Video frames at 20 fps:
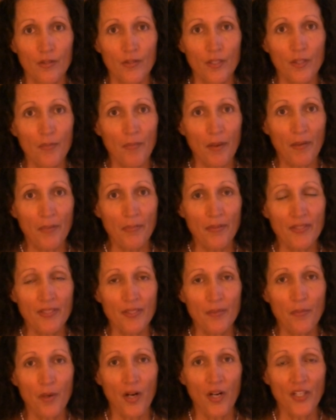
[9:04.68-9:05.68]
There might be
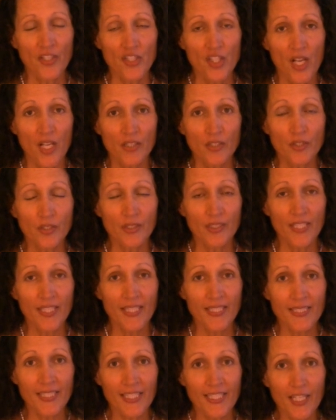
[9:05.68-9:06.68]
some hard childhood
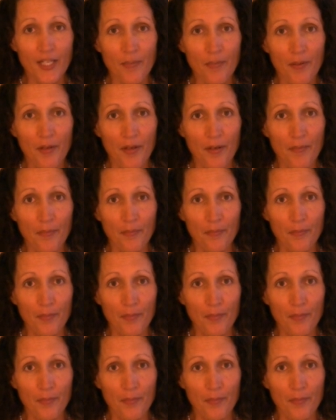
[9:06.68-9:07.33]
things that come up.